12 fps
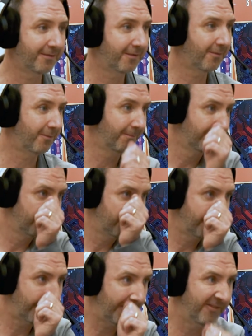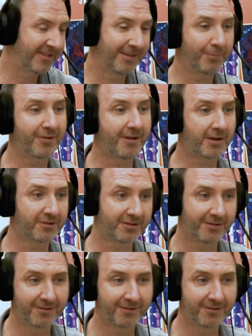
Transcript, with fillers: So obviously production